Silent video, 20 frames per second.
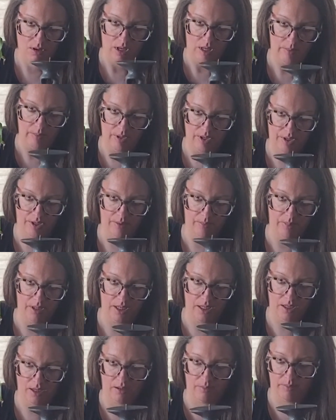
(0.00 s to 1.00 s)
American
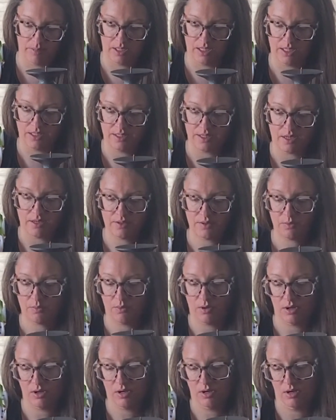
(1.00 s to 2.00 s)
Paint Company does
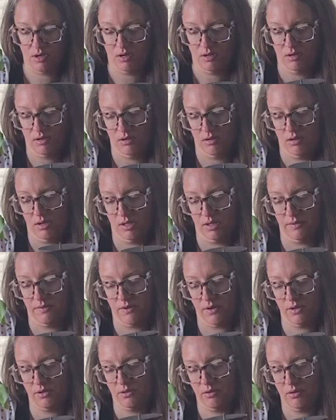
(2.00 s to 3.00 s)
work on the
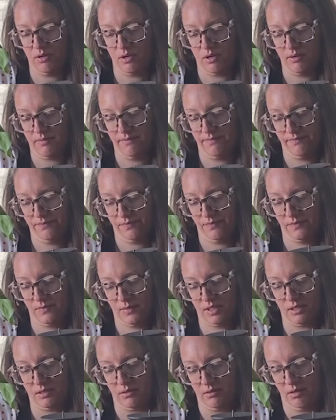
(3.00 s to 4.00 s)
front door,
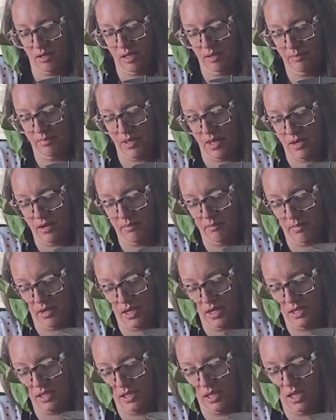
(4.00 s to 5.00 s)
so keep that in
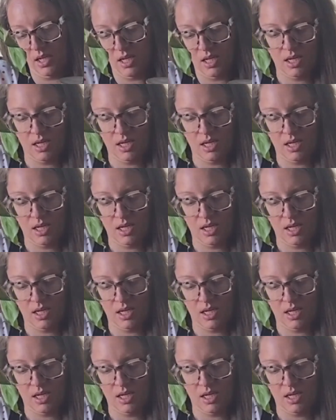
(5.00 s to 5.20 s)
mind.